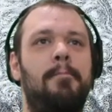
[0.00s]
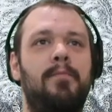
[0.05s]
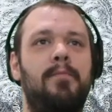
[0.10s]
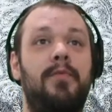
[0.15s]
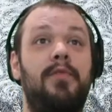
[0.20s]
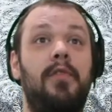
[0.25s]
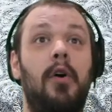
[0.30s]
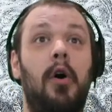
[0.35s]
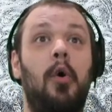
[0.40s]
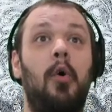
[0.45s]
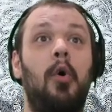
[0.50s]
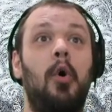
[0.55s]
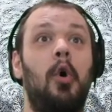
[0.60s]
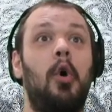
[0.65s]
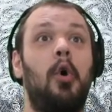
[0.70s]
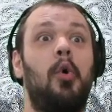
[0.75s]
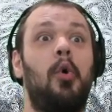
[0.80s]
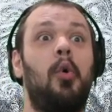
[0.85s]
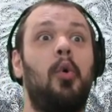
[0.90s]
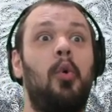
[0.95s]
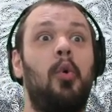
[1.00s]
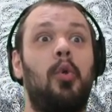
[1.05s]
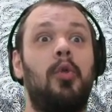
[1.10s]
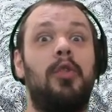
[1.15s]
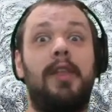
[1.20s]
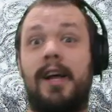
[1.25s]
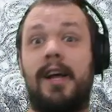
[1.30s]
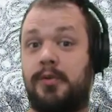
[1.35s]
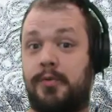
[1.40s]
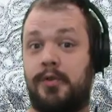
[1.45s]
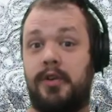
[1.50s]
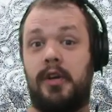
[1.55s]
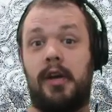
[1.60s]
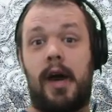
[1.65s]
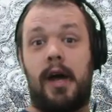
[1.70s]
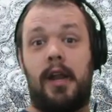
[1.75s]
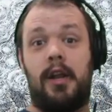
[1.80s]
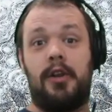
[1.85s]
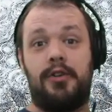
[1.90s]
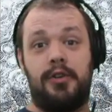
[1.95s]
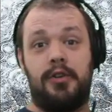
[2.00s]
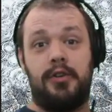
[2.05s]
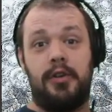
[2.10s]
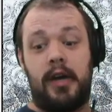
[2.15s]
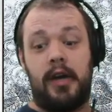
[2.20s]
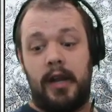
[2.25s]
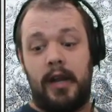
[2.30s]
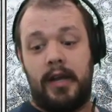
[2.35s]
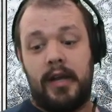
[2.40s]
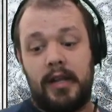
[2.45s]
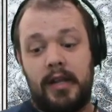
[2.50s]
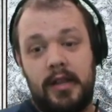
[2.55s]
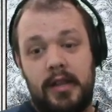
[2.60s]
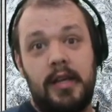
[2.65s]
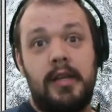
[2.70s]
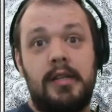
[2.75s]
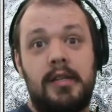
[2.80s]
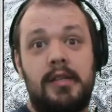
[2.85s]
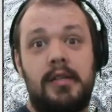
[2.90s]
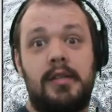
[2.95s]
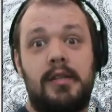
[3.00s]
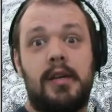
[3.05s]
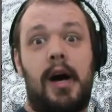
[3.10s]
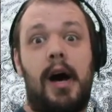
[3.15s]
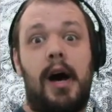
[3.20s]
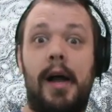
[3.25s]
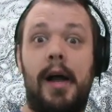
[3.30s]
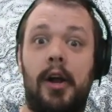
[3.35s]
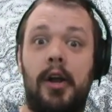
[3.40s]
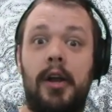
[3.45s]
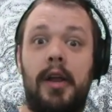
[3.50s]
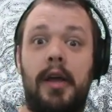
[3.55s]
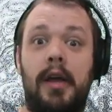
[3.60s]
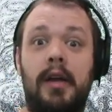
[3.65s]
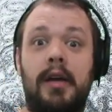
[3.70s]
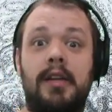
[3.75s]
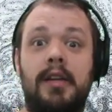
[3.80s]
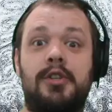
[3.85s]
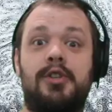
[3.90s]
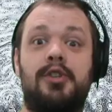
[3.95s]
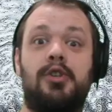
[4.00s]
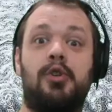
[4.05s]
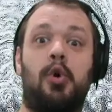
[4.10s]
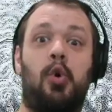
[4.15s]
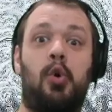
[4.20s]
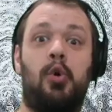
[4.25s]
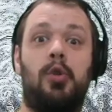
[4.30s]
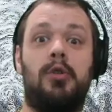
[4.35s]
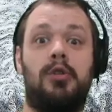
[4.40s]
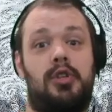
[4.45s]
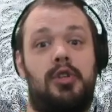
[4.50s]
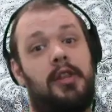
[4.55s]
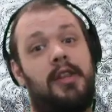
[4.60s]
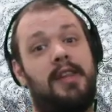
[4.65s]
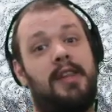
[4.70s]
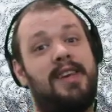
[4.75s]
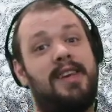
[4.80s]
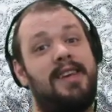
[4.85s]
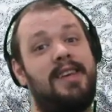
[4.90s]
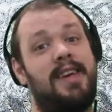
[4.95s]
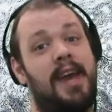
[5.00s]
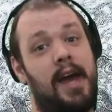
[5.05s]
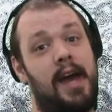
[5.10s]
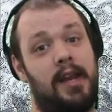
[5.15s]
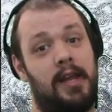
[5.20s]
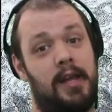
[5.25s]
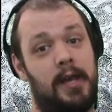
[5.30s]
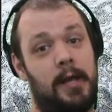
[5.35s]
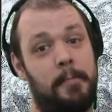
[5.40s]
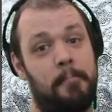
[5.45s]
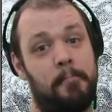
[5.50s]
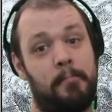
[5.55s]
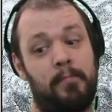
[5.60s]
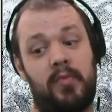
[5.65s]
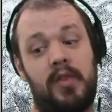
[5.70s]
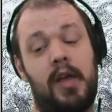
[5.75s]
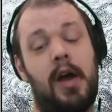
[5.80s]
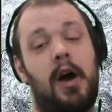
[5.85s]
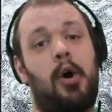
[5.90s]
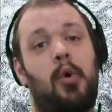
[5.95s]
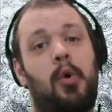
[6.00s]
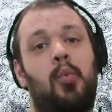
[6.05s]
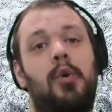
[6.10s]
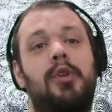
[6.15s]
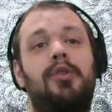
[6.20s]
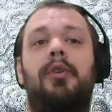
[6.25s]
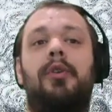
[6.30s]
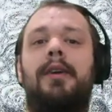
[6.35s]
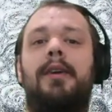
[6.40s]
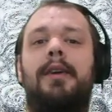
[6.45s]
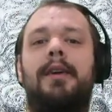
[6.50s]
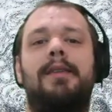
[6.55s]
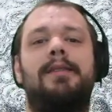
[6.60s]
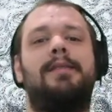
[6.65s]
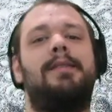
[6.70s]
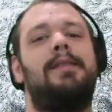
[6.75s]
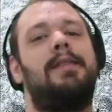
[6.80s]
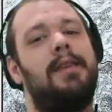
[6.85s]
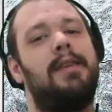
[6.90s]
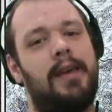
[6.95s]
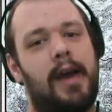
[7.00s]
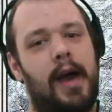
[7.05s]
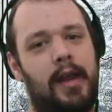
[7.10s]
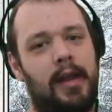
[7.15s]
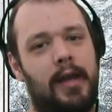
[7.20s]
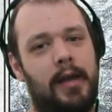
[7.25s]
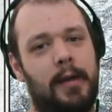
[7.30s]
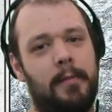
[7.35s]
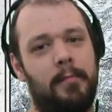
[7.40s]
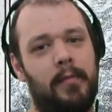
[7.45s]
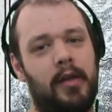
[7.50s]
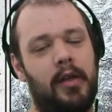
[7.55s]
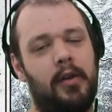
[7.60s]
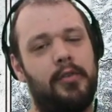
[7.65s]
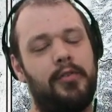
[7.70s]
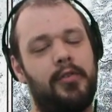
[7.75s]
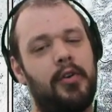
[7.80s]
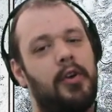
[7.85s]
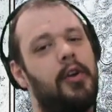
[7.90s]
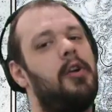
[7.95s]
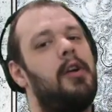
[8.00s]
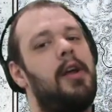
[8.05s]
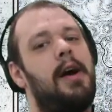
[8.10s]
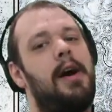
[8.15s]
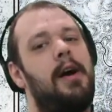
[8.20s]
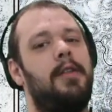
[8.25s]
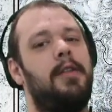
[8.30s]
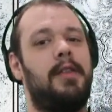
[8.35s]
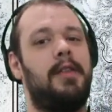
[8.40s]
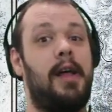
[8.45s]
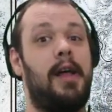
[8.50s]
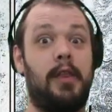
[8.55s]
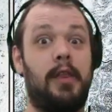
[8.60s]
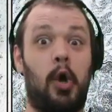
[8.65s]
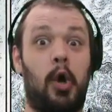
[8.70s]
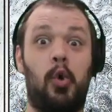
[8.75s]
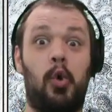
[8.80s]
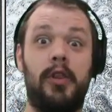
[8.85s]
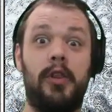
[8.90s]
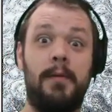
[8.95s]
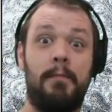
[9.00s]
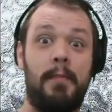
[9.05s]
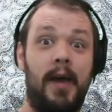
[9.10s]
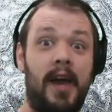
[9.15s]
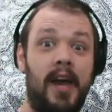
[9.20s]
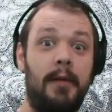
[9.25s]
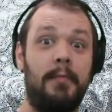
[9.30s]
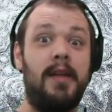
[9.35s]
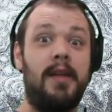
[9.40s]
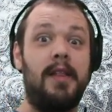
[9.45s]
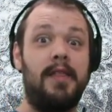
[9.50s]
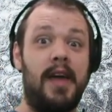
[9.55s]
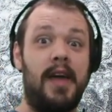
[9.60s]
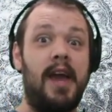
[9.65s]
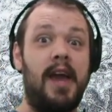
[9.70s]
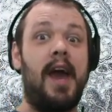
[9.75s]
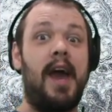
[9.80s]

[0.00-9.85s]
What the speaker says: So that's what you got to do. You got to get these iron ingots sold to the Yeti. Now, when you get to the Yeti, it'll turn out that the only payment they